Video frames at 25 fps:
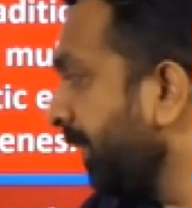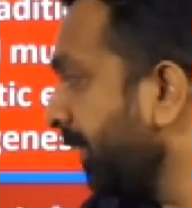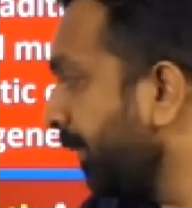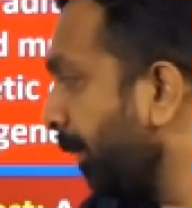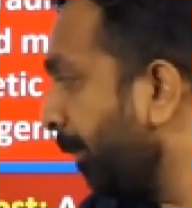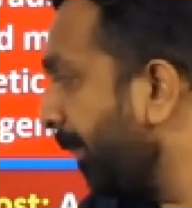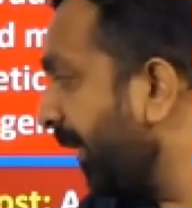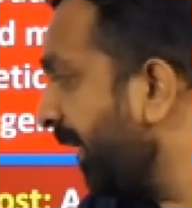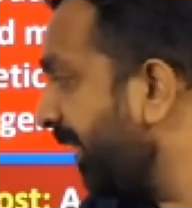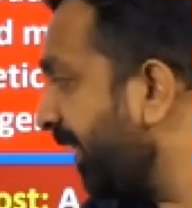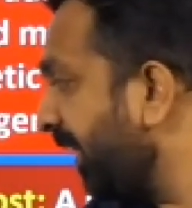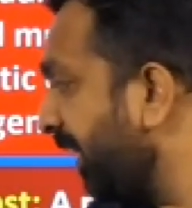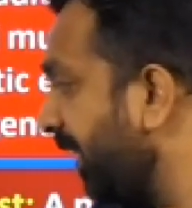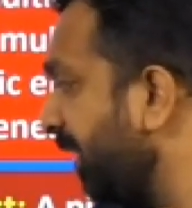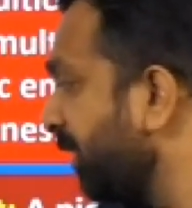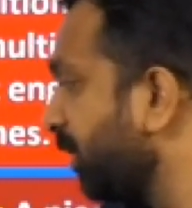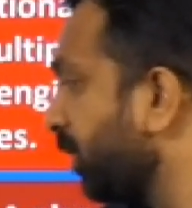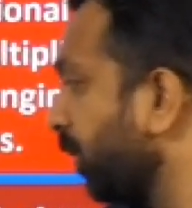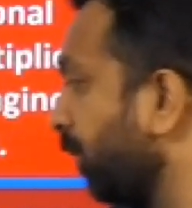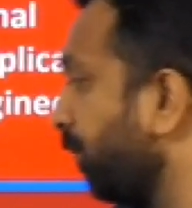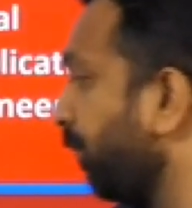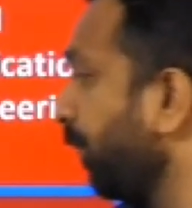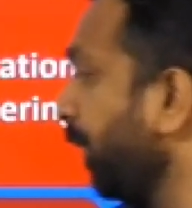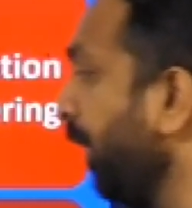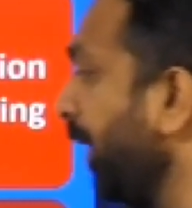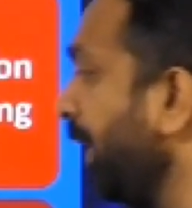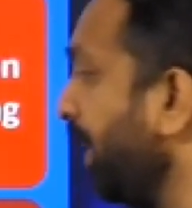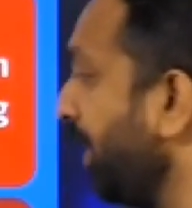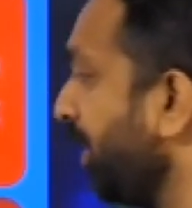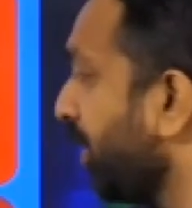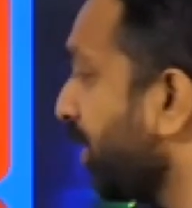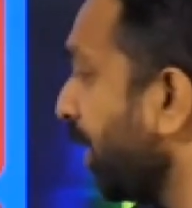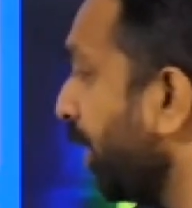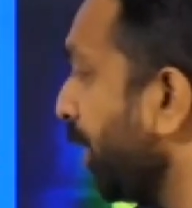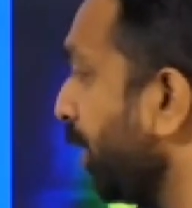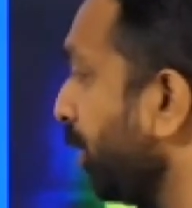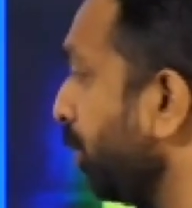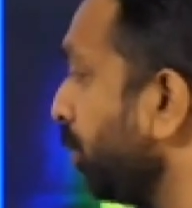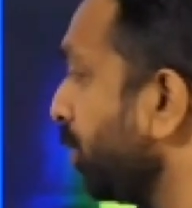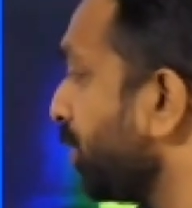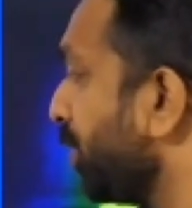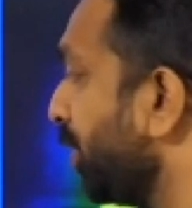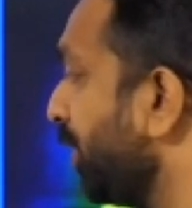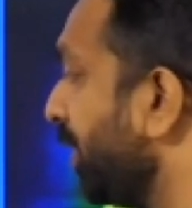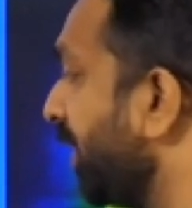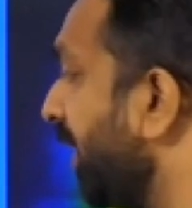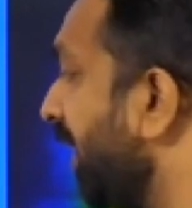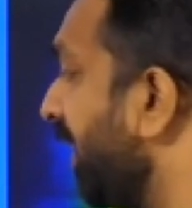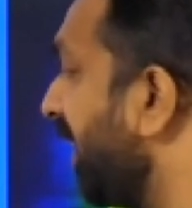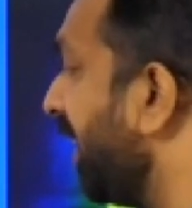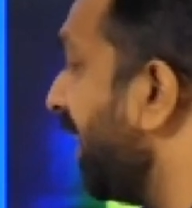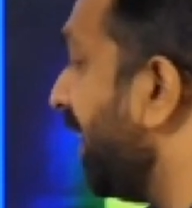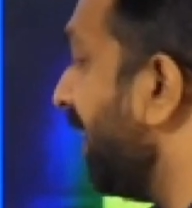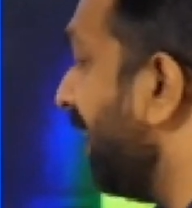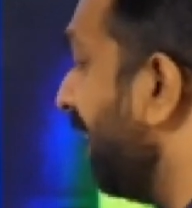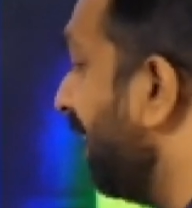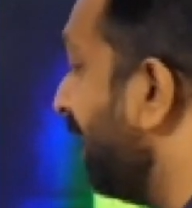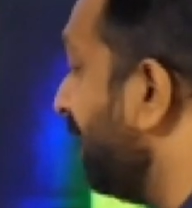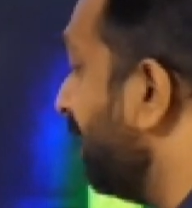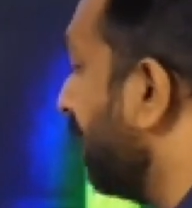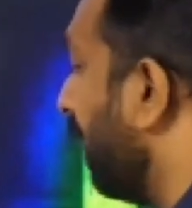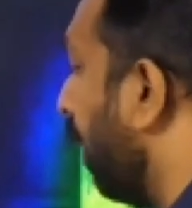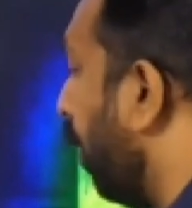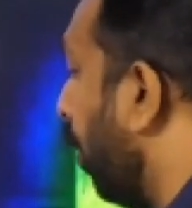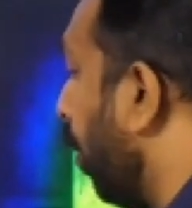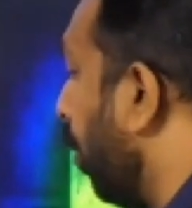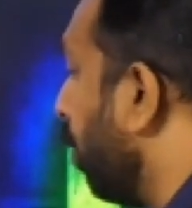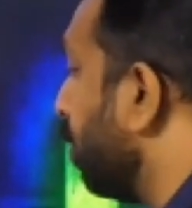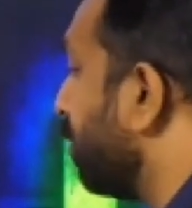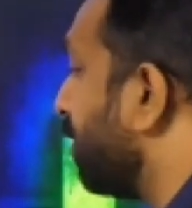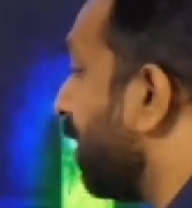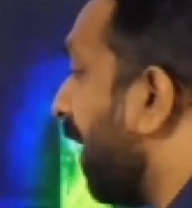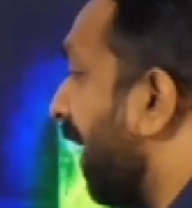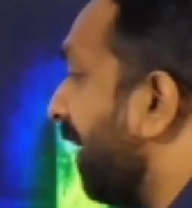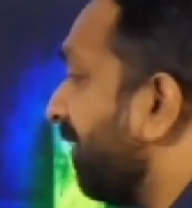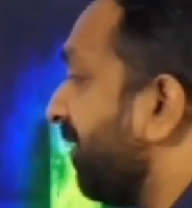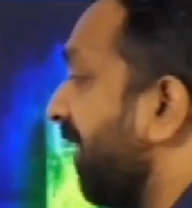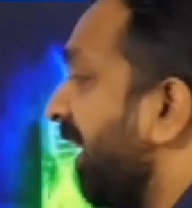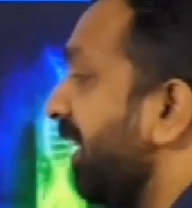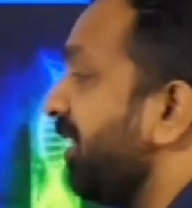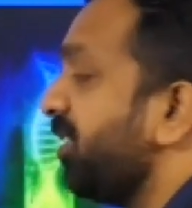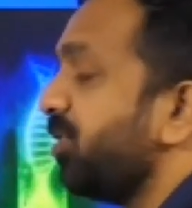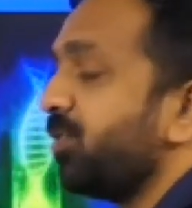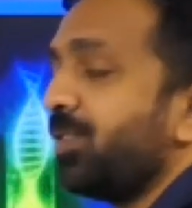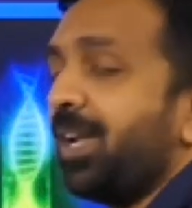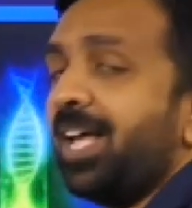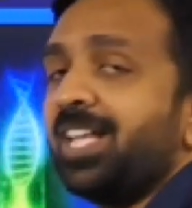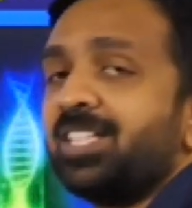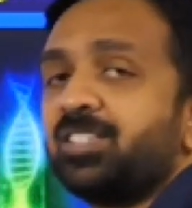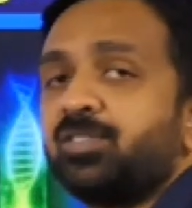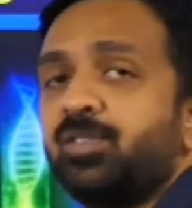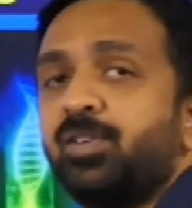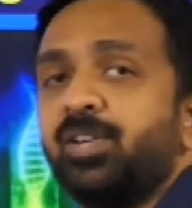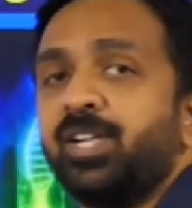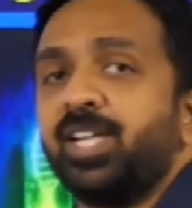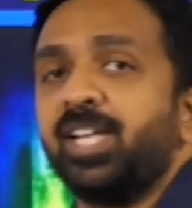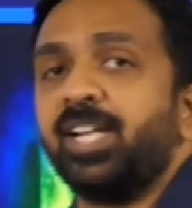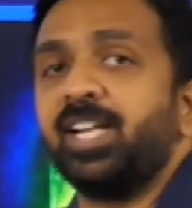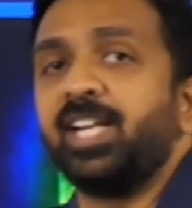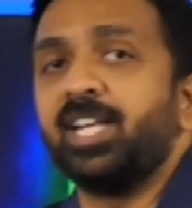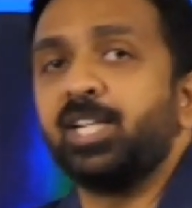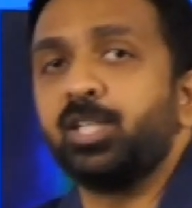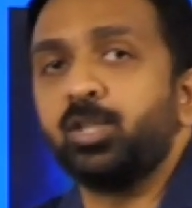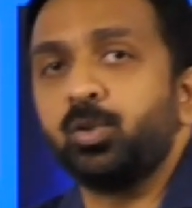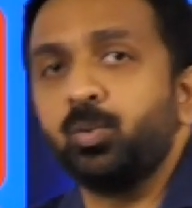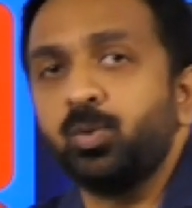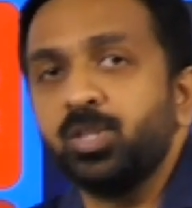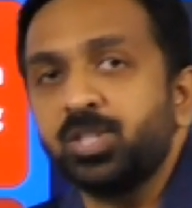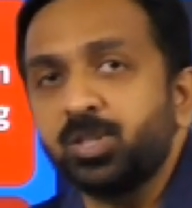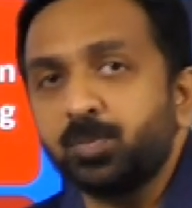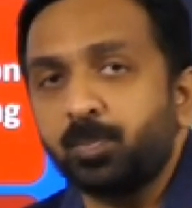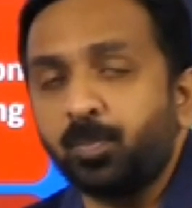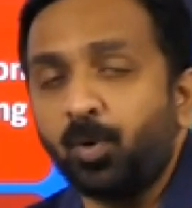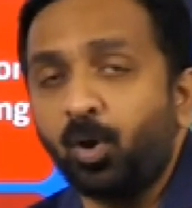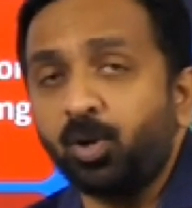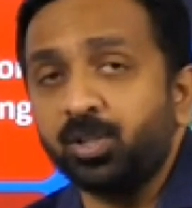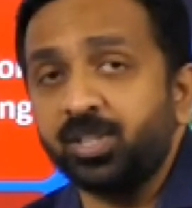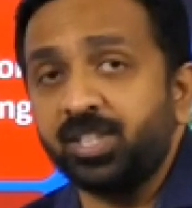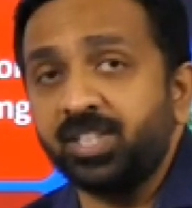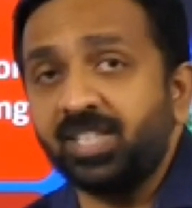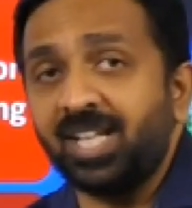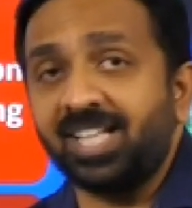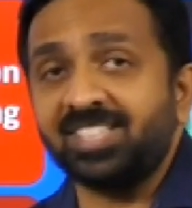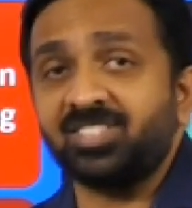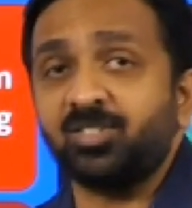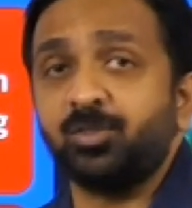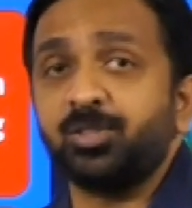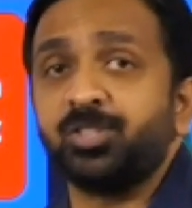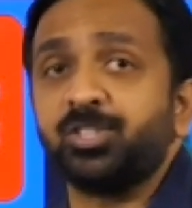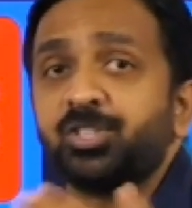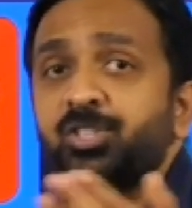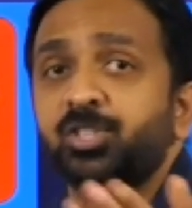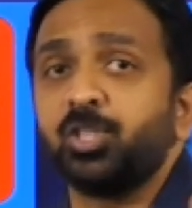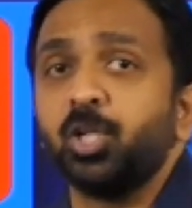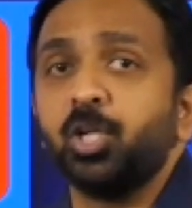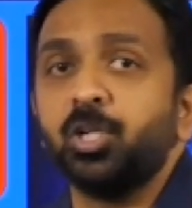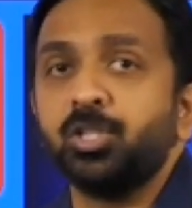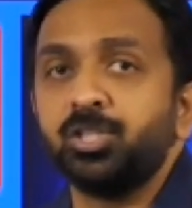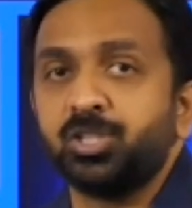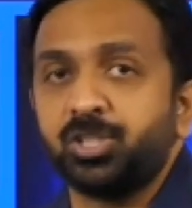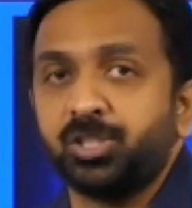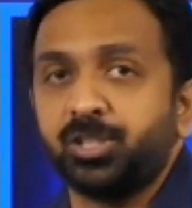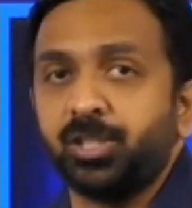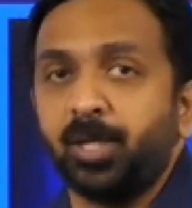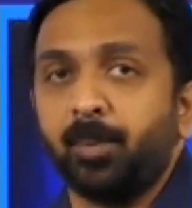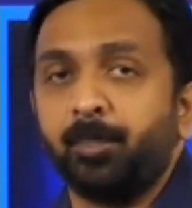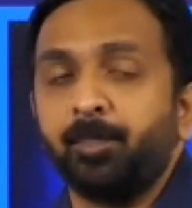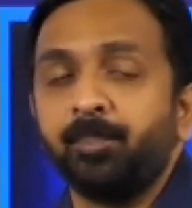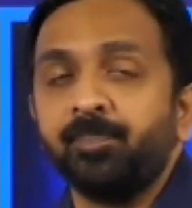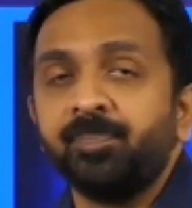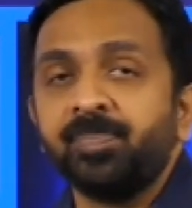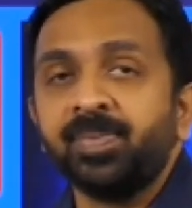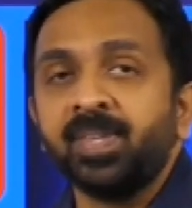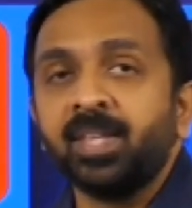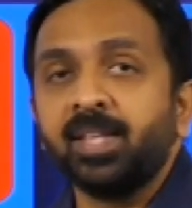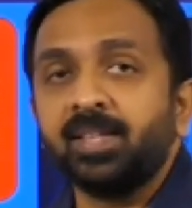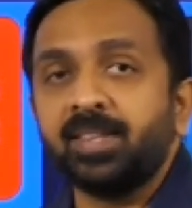The maintenance of introduced DNA in the host and then transfer DNA to its progeny. That's his third step.